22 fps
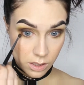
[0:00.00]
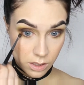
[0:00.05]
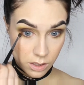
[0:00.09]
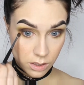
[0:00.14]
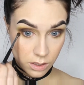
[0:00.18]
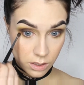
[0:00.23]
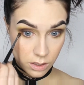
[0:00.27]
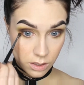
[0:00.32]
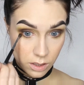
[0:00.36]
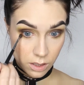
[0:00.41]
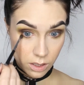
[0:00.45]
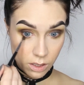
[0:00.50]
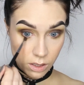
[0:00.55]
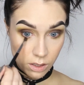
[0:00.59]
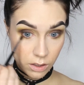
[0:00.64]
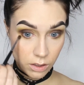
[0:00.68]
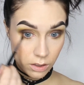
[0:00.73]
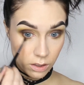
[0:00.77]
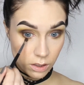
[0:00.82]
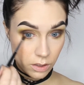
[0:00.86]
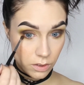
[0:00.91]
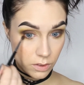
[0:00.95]

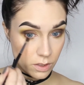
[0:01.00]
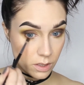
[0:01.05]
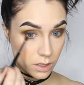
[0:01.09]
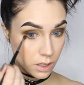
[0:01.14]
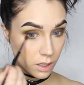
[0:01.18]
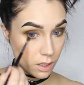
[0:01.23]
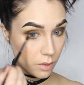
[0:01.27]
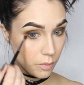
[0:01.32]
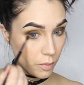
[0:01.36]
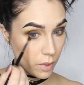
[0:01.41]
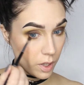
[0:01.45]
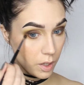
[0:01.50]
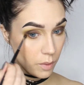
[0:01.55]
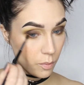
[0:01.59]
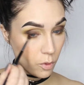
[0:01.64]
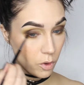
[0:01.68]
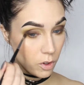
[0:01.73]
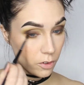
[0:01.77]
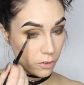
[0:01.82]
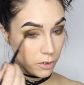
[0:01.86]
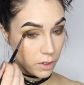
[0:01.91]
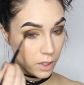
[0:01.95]
Still using my
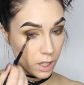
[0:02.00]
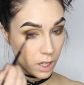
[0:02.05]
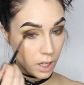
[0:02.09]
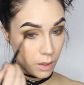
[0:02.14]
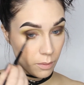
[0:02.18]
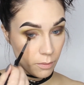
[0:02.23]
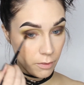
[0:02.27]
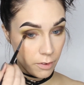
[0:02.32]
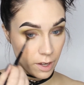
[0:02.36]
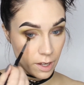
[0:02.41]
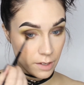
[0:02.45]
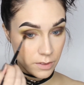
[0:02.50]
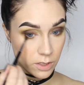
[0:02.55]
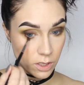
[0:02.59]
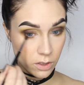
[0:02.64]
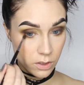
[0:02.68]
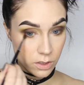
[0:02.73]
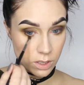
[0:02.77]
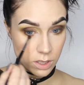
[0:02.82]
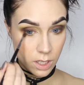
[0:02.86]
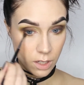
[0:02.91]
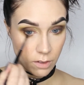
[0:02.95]
Morphe
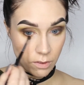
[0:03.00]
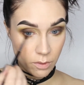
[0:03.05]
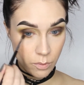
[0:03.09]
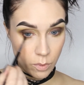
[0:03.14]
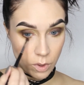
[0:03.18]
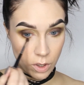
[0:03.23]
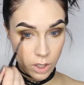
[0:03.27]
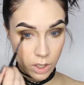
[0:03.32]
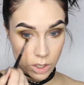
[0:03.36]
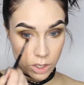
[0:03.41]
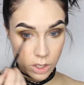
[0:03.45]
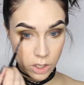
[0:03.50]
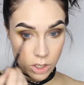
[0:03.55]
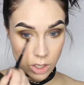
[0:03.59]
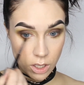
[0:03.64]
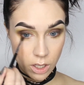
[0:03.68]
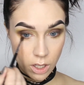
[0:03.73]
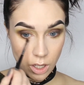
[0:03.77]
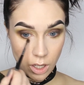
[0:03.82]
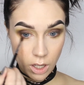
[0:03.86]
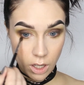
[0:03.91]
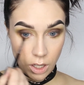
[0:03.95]
M507 brush
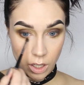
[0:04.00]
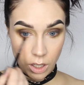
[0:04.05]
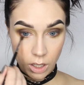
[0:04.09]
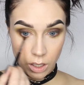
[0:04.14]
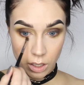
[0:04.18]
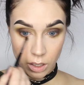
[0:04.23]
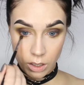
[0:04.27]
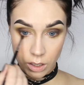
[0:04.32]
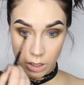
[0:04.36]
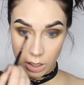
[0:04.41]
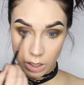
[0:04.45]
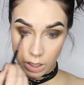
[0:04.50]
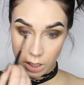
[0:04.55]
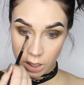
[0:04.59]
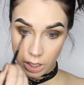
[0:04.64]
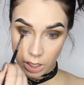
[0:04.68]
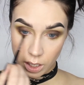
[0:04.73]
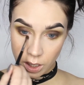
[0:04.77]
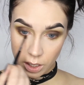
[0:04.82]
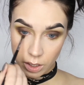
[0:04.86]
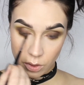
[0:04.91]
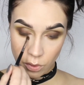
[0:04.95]

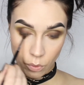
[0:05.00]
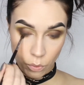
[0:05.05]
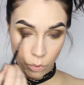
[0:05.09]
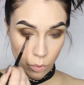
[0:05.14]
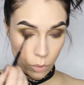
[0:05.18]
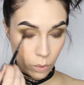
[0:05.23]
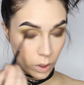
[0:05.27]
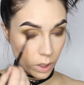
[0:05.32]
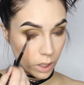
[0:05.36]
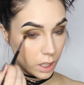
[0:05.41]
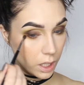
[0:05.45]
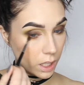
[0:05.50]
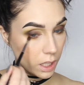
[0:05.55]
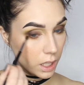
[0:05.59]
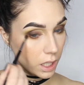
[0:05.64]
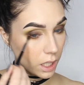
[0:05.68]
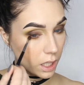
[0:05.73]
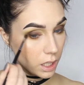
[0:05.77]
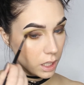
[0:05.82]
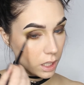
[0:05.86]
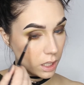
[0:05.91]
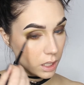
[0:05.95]
and working
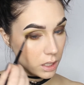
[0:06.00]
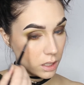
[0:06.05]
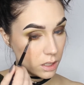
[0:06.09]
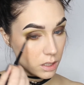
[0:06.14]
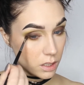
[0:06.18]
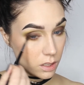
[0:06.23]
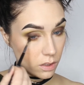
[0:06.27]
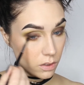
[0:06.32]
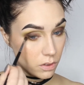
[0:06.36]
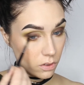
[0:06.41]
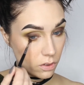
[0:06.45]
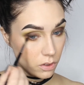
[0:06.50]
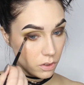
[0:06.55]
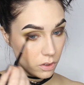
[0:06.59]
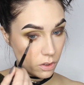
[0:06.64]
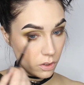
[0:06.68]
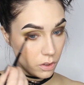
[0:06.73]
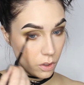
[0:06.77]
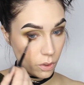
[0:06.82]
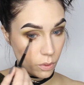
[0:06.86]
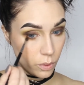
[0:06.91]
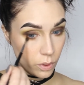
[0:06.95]
that into
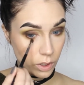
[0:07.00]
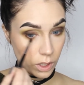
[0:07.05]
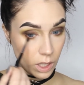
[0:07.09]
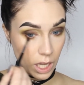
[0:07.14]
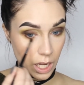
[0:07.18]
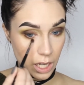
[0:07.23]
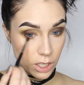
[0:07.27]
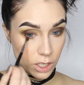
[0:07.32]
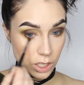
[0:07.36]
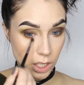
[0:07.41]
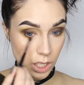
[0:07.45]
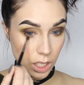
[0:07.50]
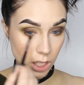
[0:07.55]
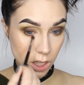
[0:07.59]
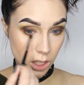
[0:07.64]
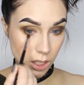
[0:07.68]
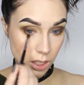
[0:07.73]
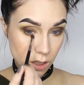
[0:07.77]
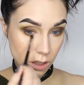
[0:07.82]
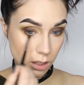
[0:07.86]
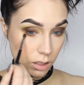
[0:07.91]
the lower lash line.